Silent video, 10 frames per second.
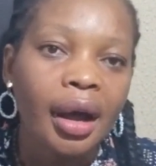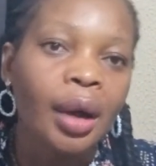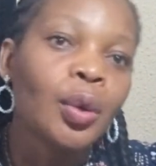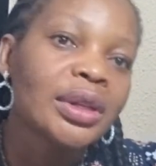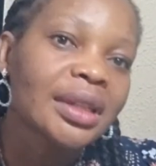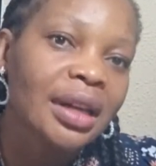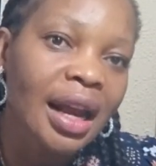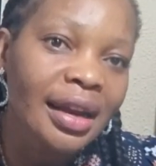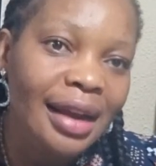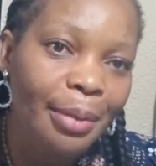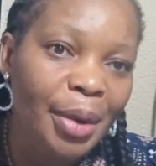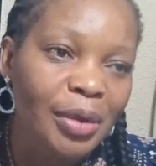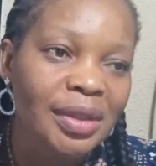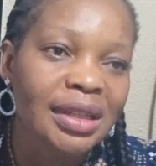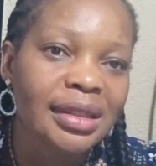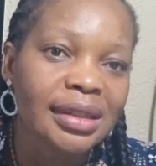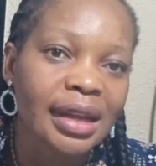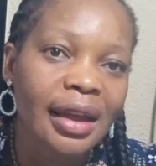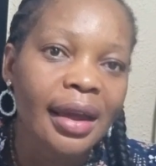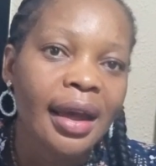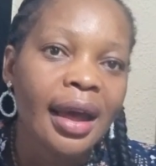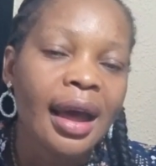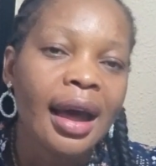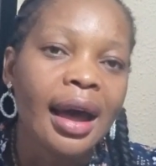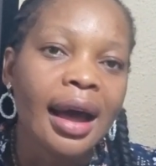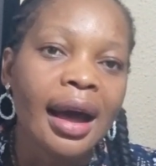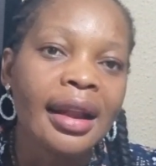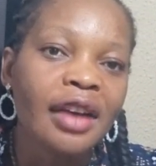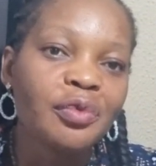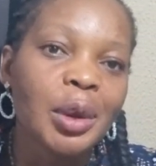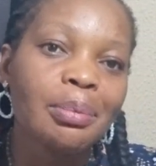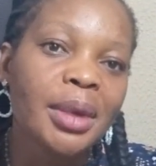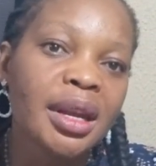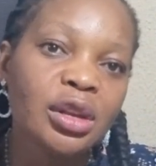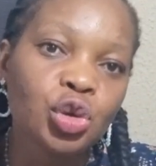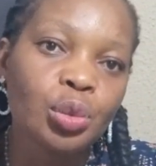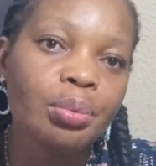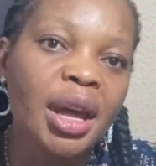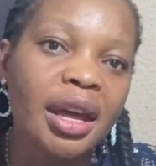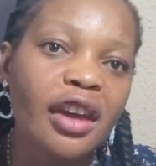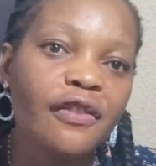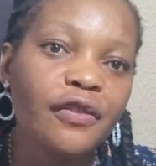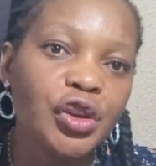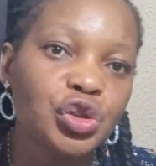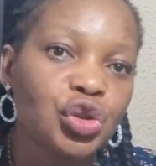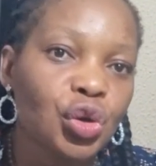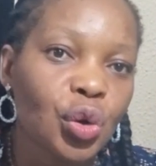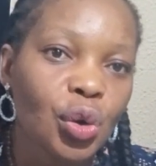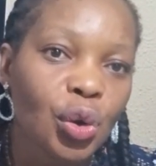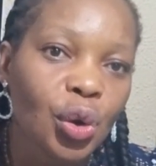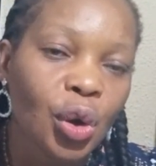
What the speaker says: I was glad about it. And I've been meaning to make a video